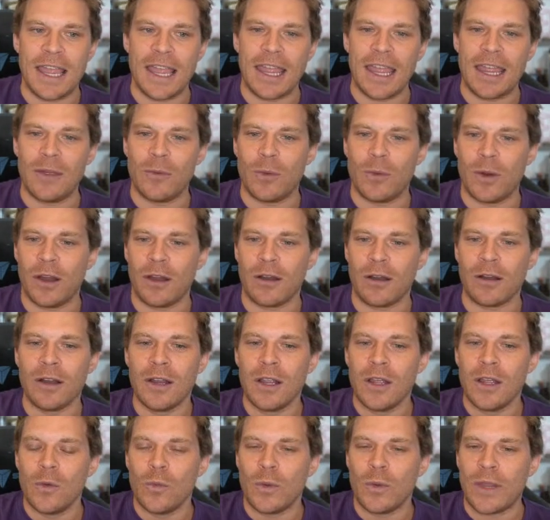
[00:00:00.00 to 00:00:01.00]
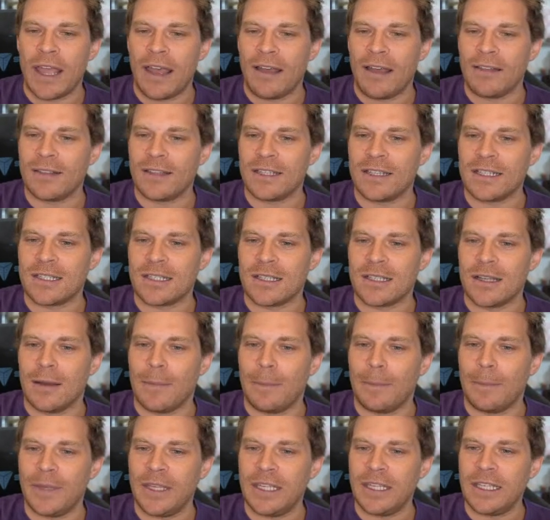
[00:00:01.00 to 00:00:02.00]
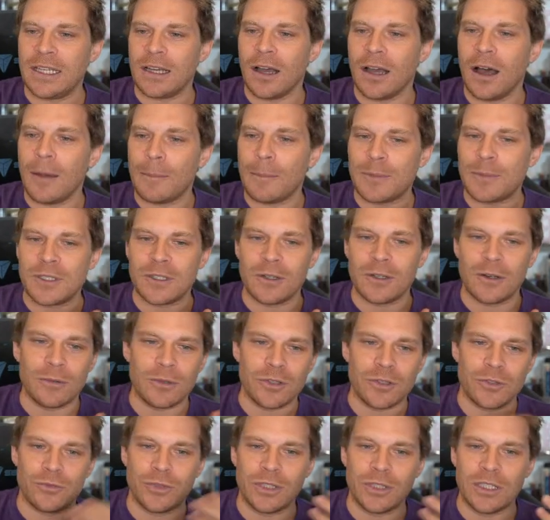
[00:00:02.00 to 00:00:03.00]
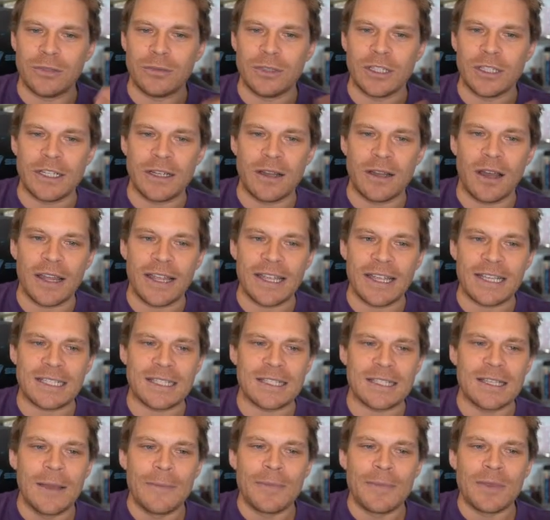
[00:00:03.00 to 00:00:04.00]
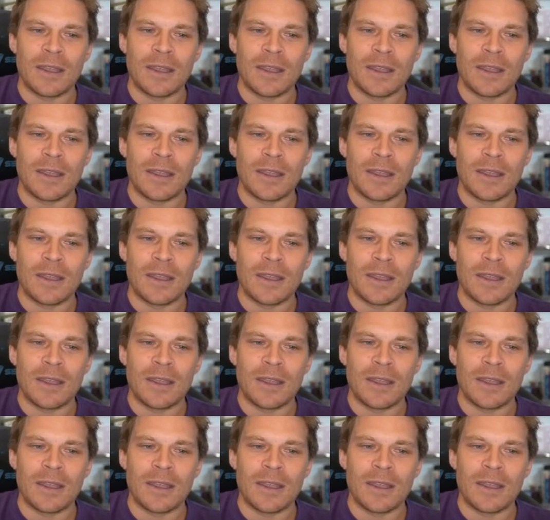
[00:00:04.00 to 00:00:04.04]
Day where we had this peak up, so it was really, really nice.